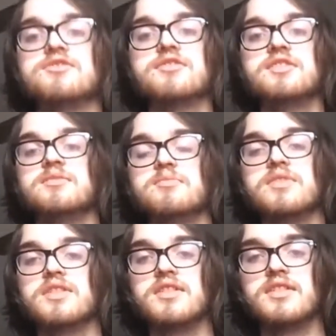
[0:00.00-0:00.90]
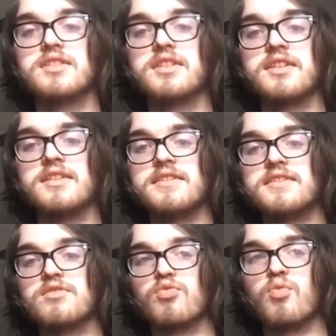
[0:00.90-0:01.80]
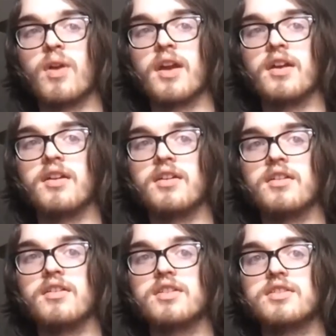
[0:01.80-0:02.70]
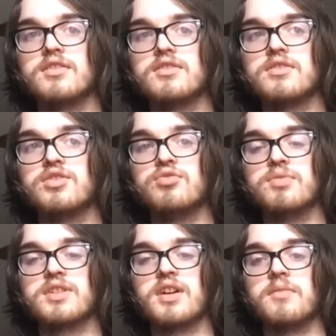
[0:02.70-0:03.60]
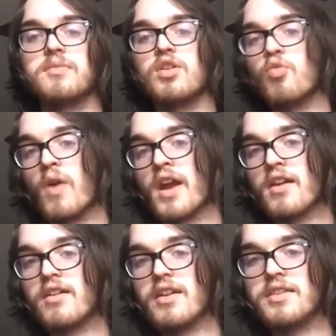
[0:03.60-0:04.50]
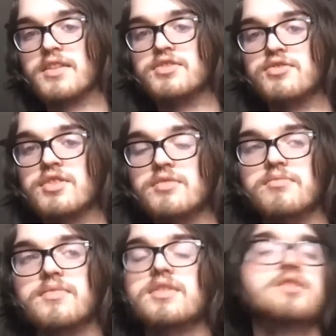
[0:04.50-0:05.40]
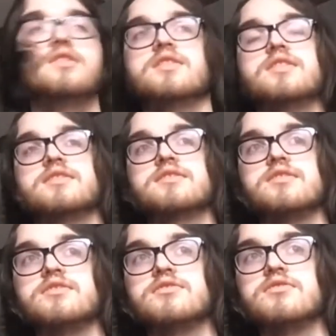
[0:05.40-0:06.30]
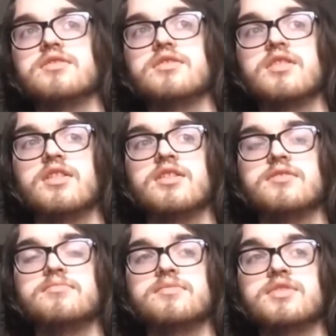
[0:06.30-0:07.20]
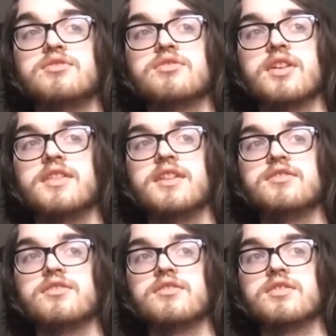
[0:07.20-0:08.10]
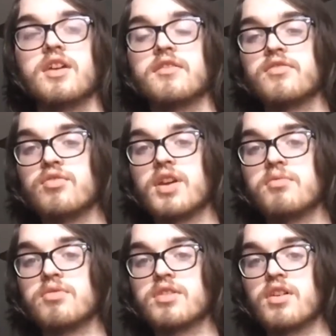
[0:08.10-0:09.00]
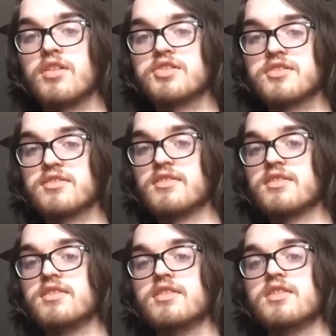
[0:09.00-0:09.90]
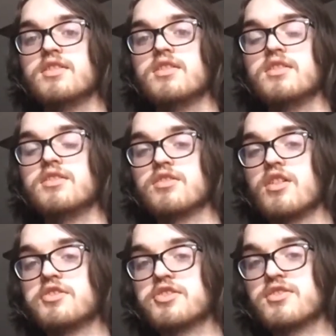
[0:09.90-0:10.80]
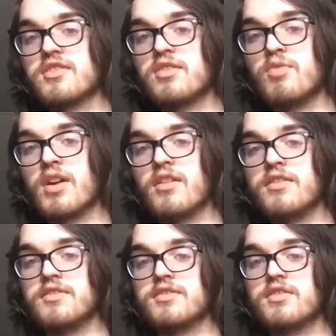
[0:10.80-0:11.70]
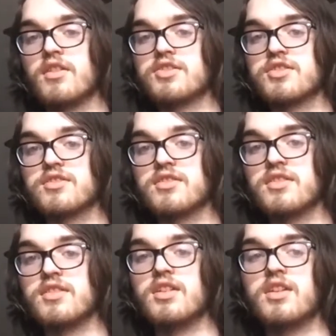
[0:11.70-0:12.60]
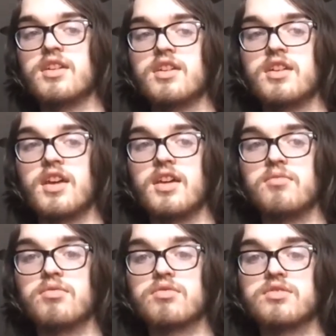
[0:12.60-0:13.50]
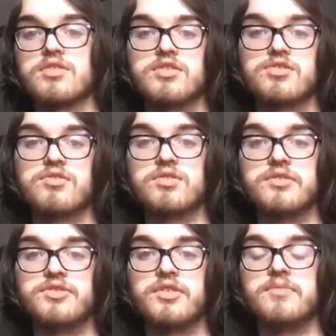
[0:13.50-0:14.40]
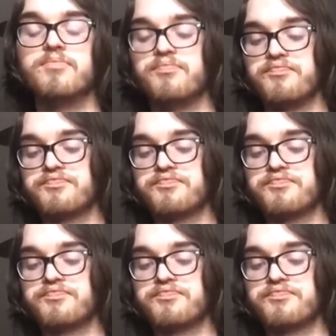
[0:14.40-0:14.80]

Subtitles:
dream is where you become aware in the dream. So you're therefore able to you're consciously aware and consciously able to control your dream.